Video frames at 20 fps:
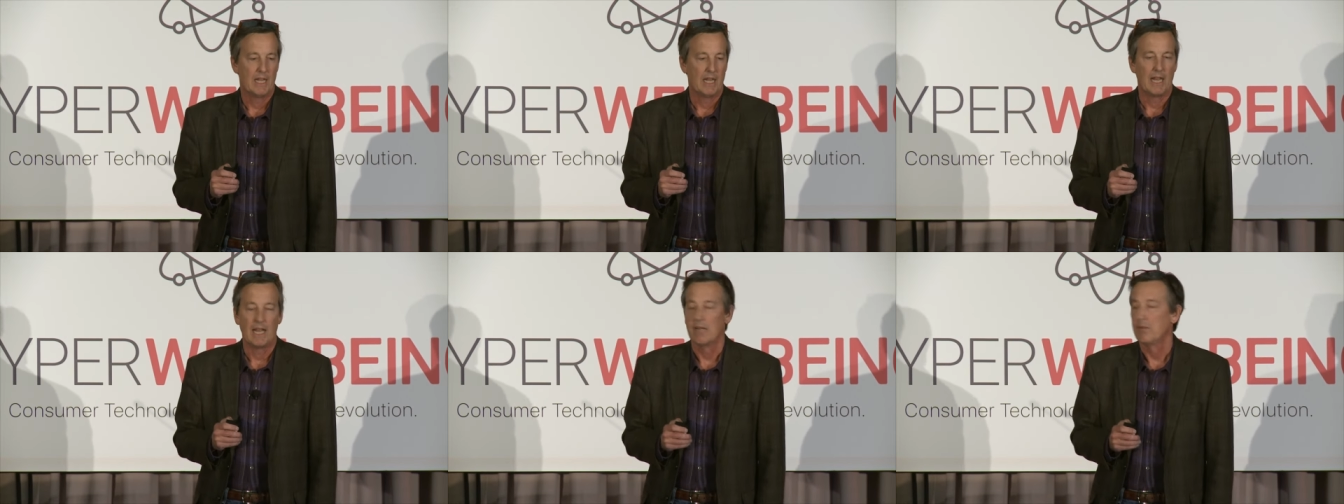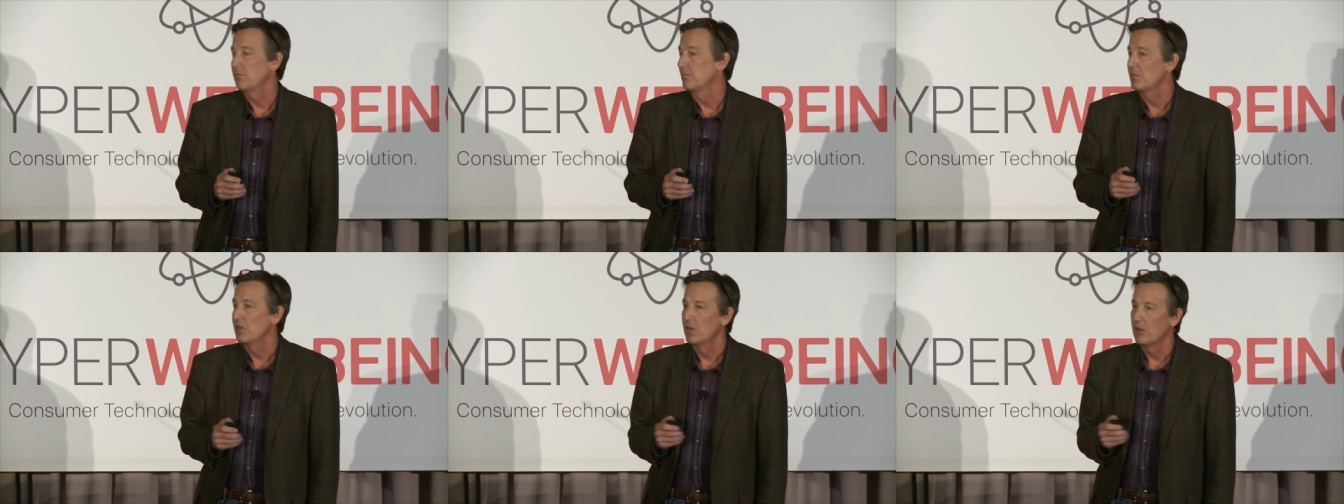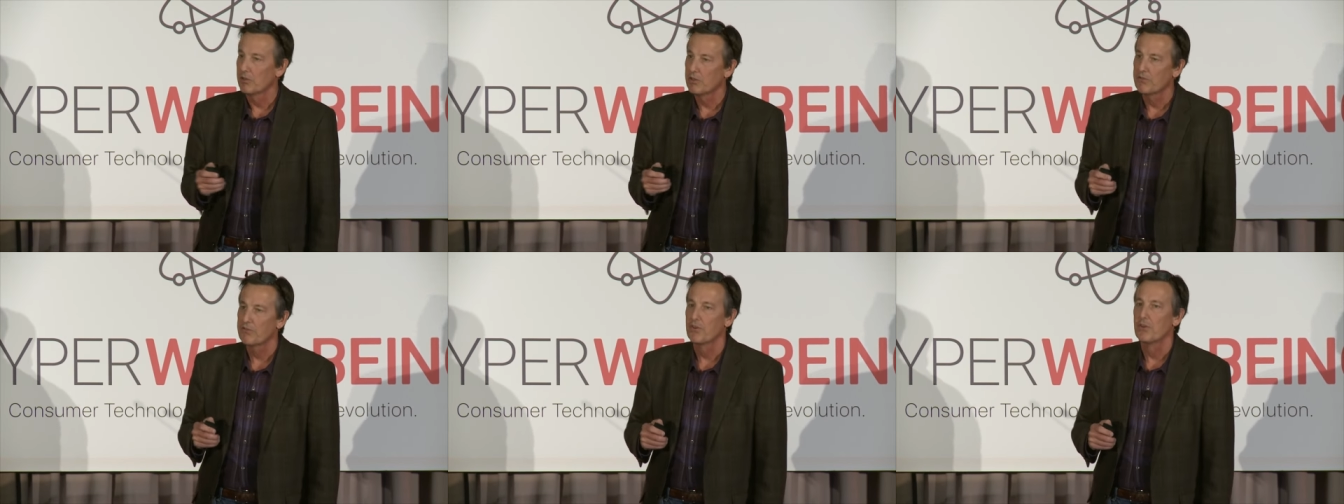And you
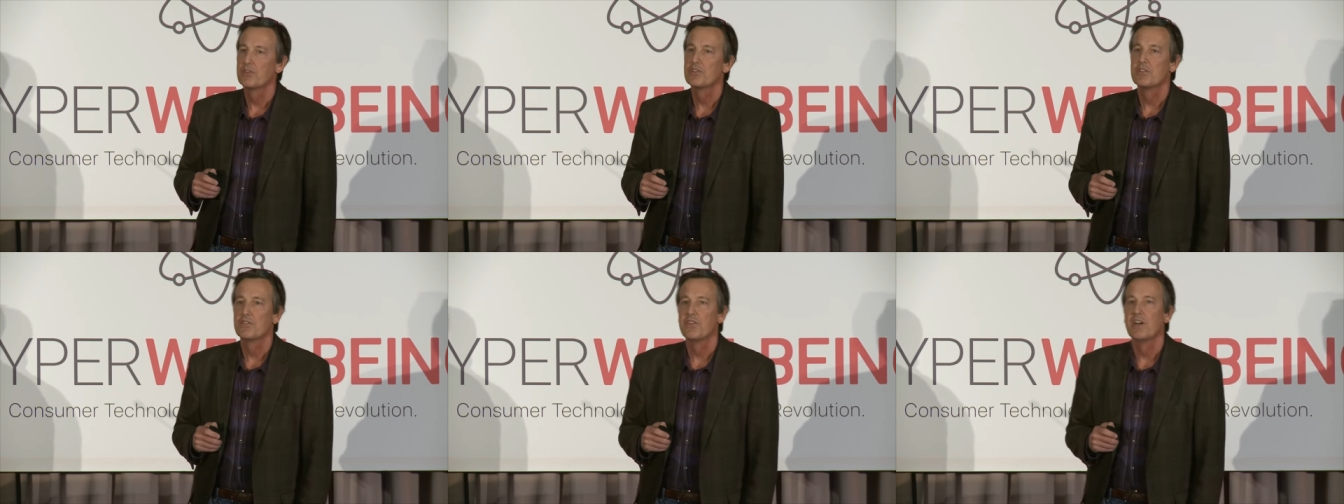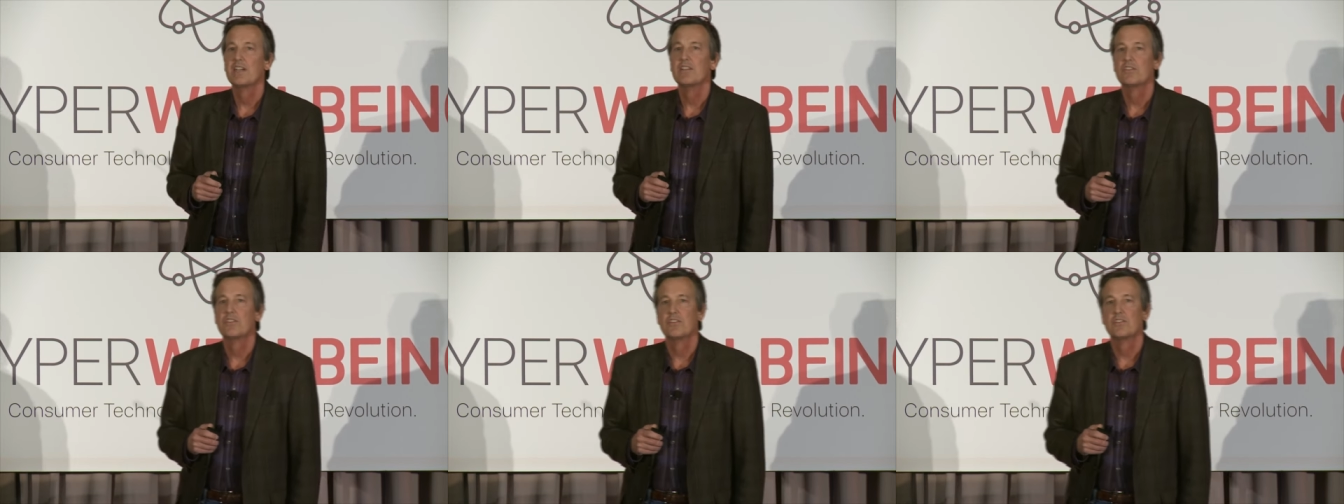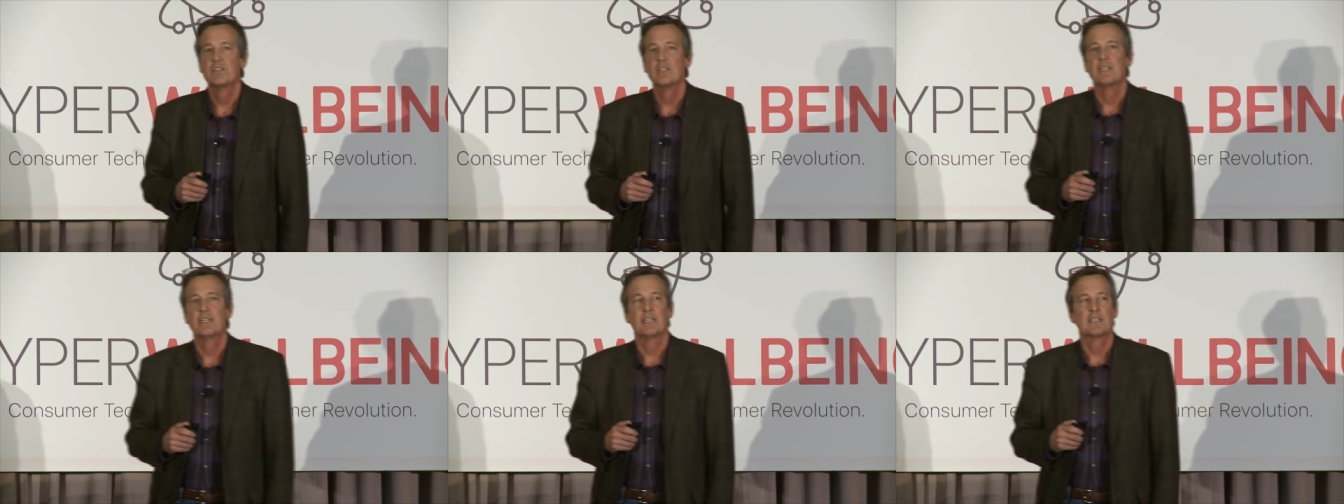know, the first
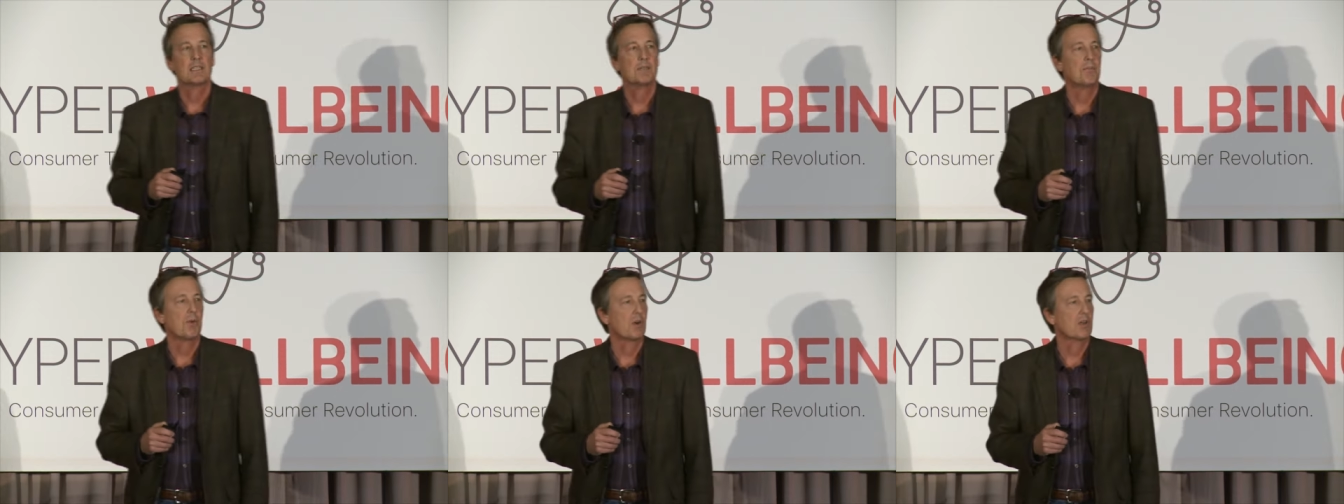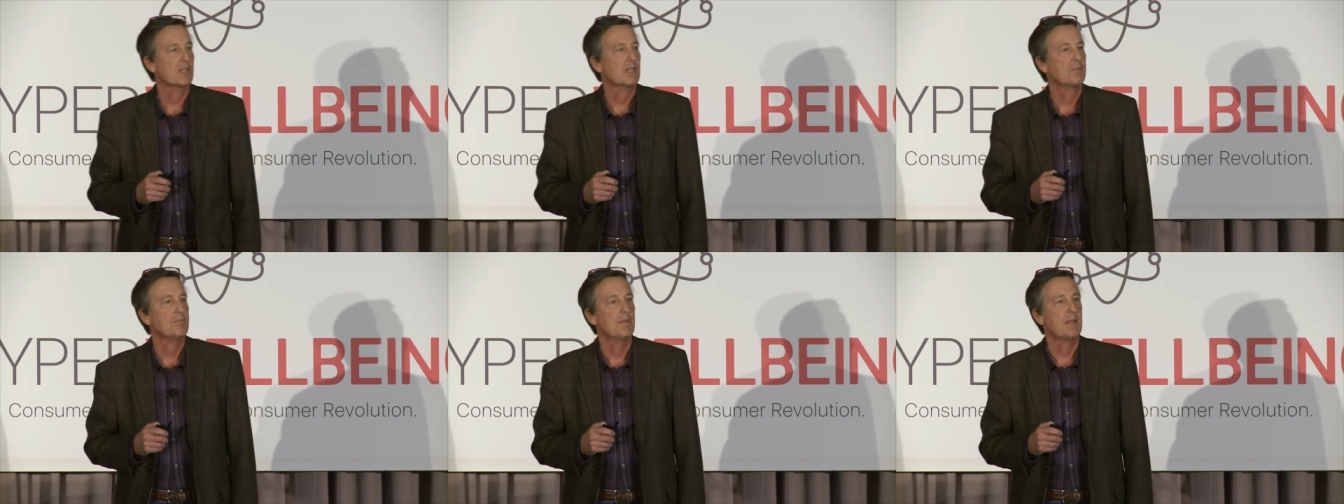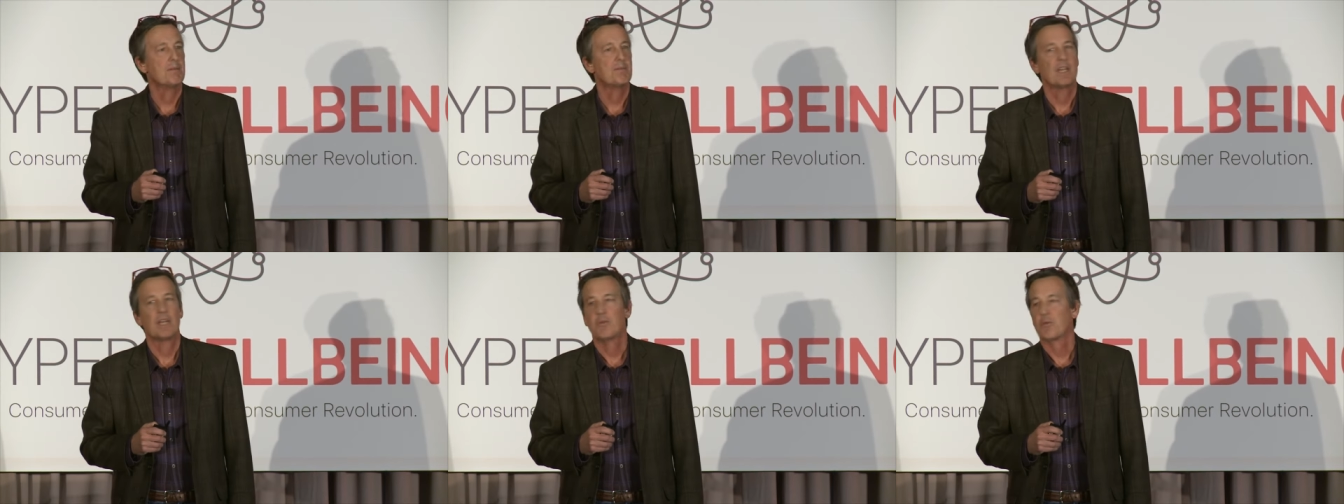devices that hit the market,
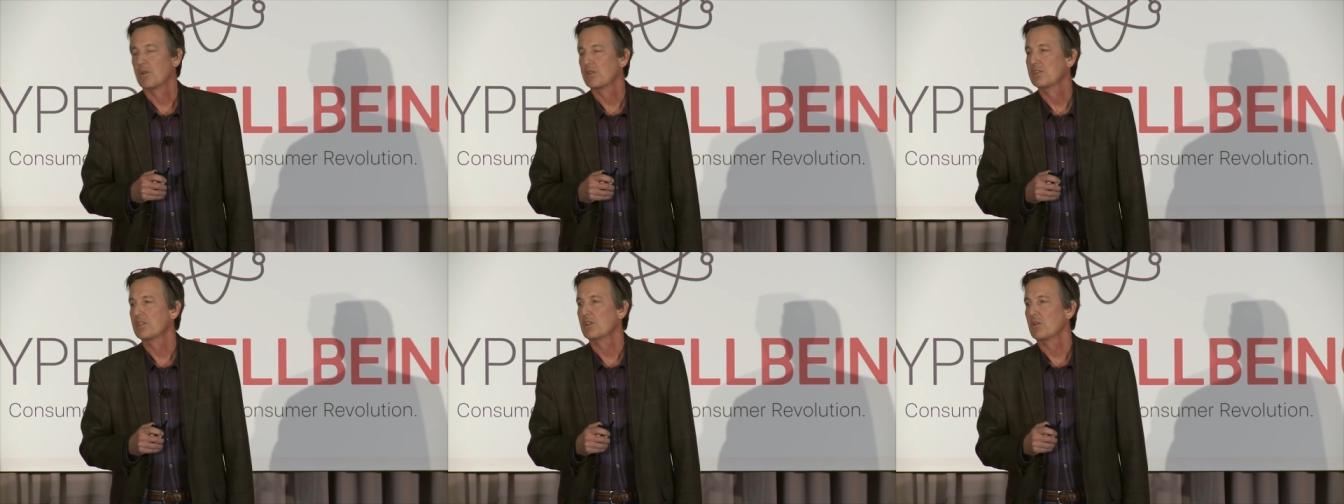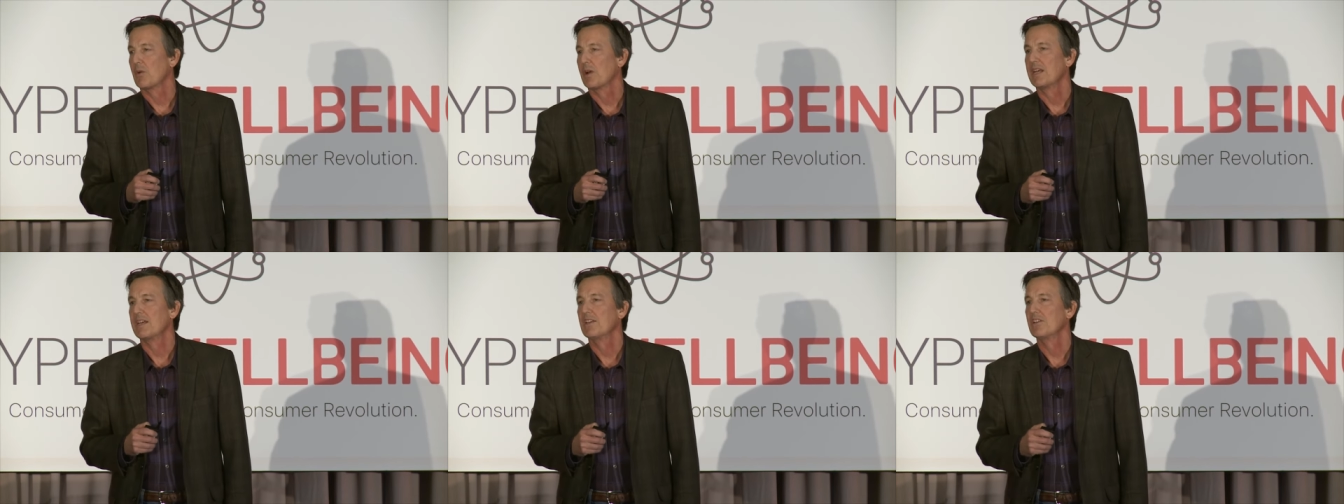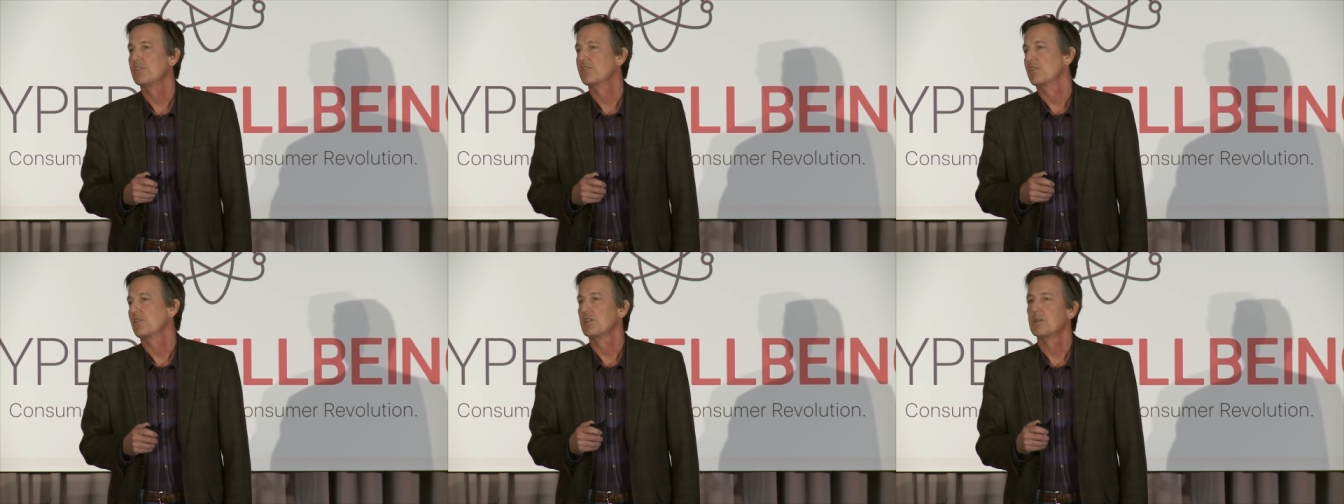maybe they weren't the
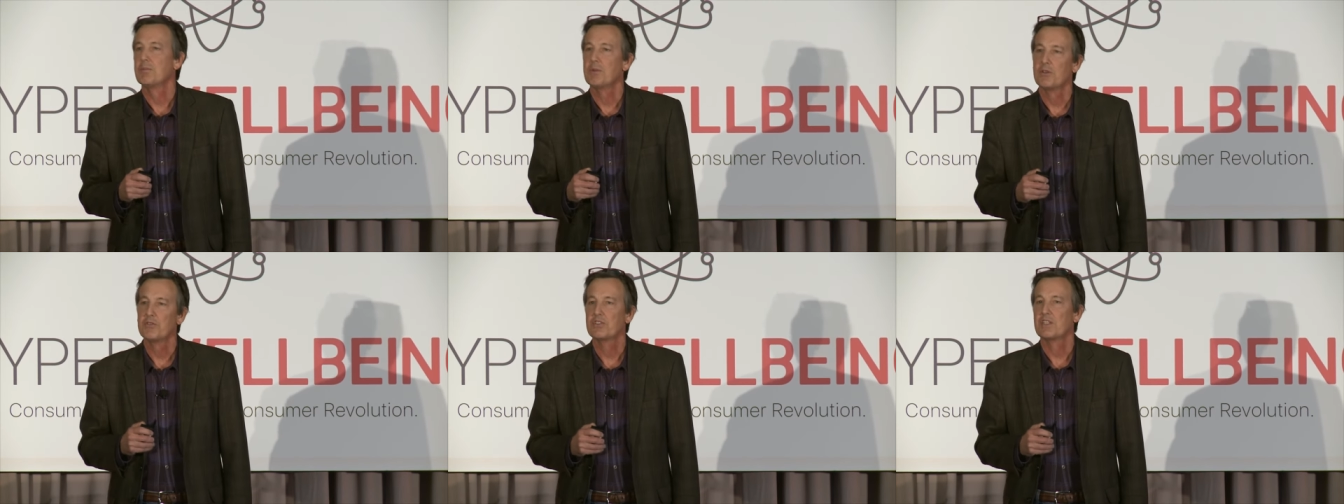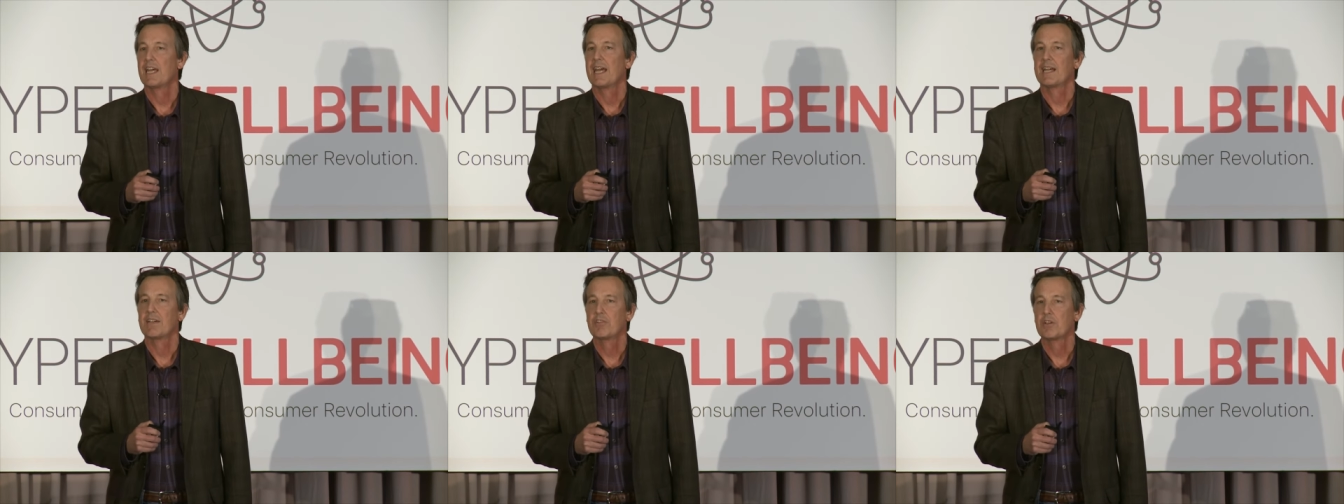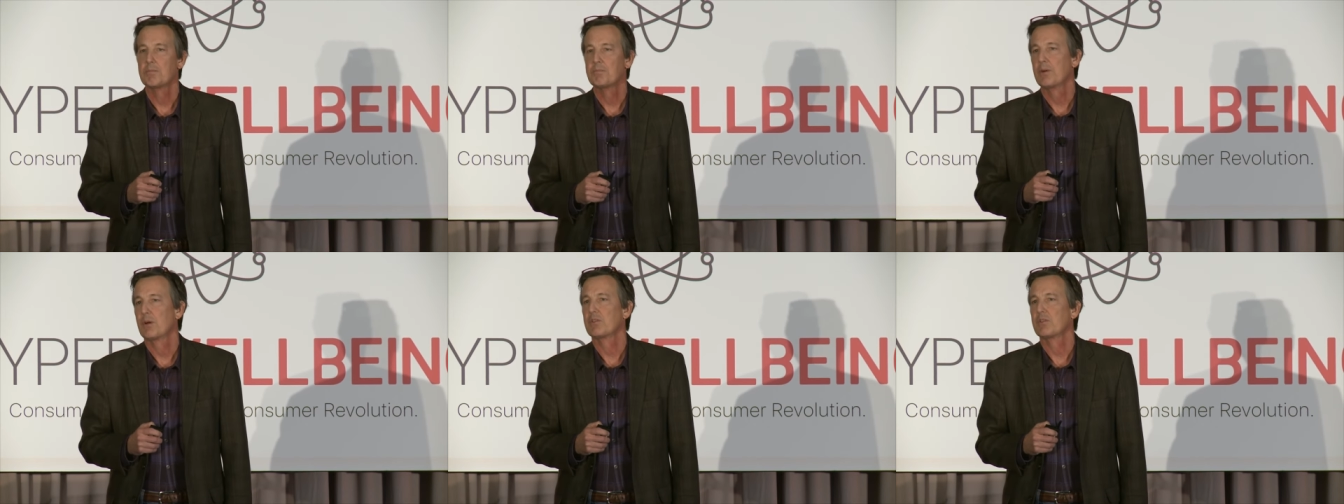greatest or the most accurate,